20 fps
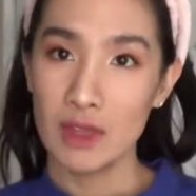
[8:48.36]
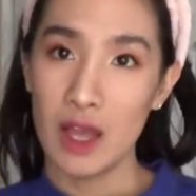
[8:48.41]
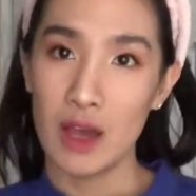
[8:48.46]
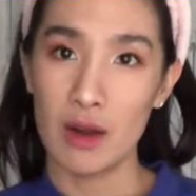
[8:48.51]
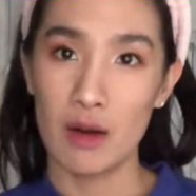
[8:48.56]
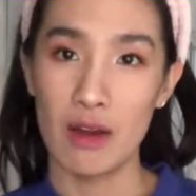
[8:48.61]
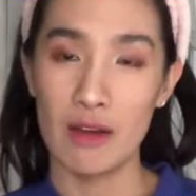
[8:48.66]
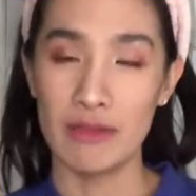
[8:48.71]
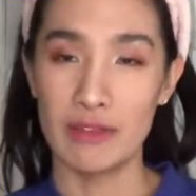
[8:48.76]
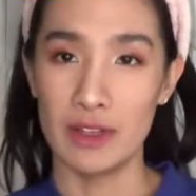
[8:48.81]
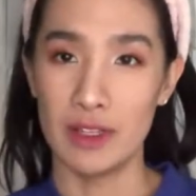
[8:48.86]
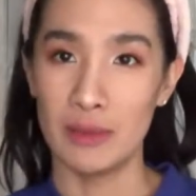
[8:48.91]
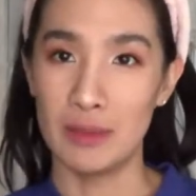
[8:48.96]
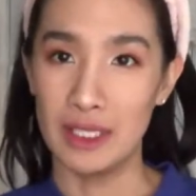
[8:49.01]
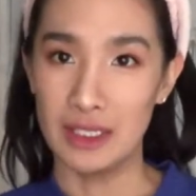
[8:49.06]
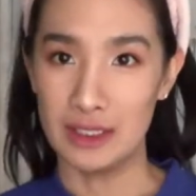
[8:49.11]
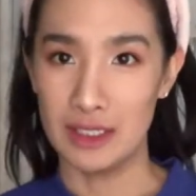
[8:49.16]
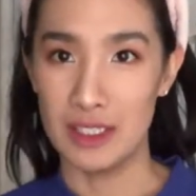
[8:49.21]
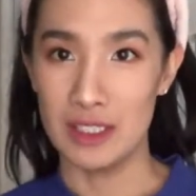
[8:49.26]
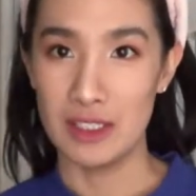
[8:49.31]
How do I feel
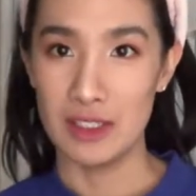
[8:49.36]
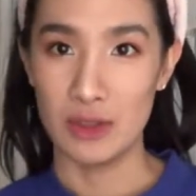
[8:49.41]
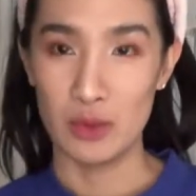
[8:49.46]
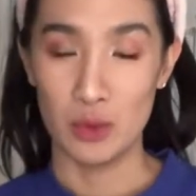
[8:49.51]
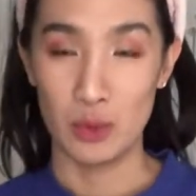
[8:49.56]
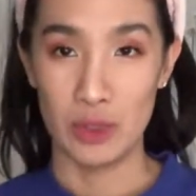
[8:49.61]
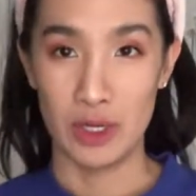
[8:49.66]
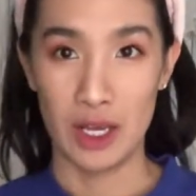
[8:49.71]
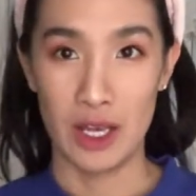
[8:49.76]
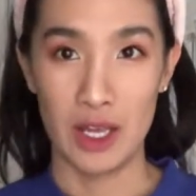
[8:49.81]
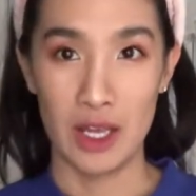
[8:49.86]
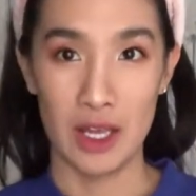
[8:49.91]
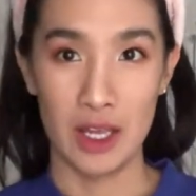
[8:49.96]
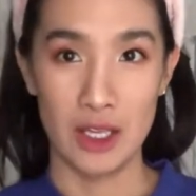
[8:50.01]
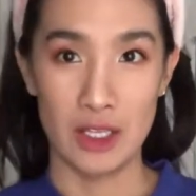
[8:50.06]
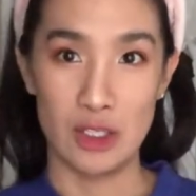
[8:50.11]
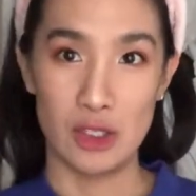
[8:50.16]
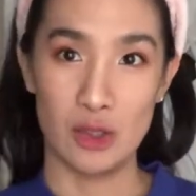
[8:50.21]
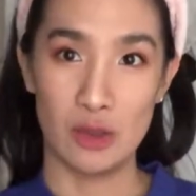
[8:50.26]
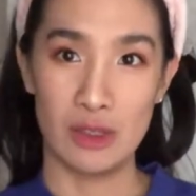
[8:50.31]
about this? Would
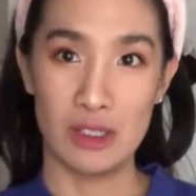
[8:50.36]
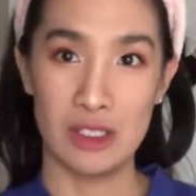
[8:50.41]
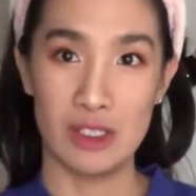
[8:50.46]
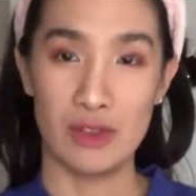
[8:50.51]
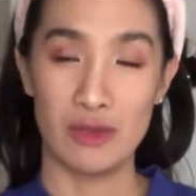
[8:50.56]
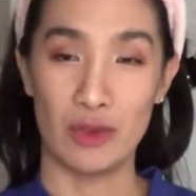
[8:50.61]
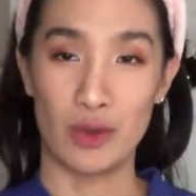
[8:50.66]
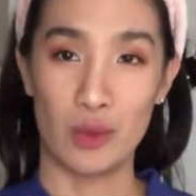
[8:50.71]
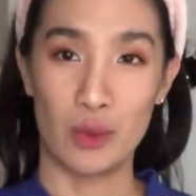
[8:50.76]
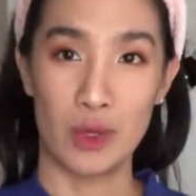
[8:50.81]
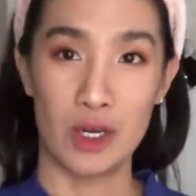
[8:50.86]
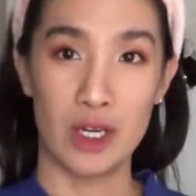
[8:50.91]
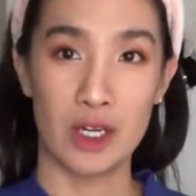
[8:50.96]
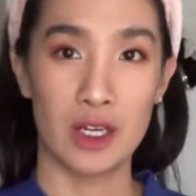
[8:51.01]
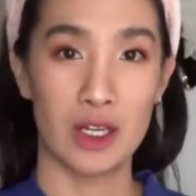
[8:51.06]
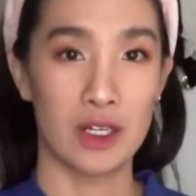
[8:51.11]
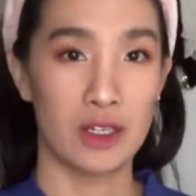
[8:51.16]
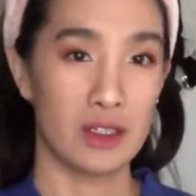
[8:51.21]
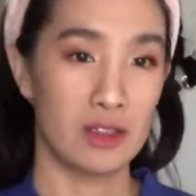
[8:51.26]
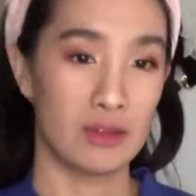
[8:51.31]
I do this for
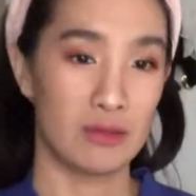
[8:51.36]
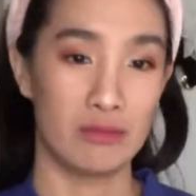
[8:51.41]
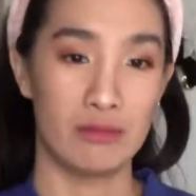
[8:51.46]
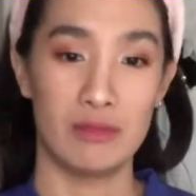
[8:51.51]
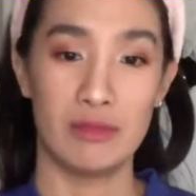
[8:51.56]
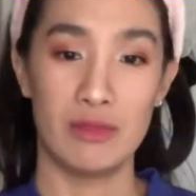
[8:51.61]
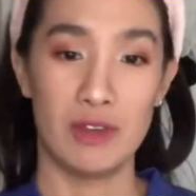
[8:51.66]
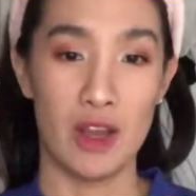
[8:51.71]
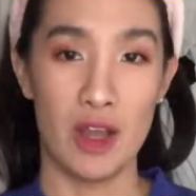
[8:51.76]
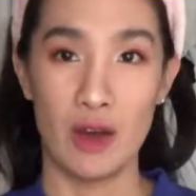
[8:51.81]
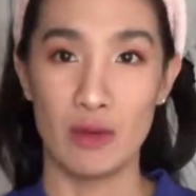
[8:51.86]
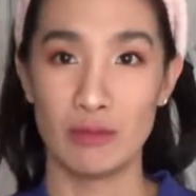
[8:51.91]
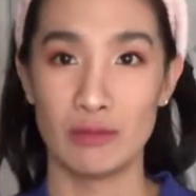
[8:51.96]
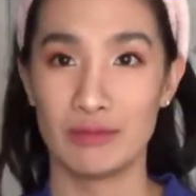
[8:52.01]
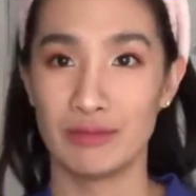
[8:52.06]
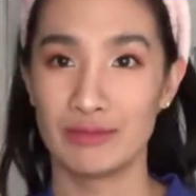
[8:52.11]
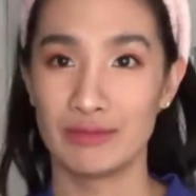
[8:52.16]
work? no.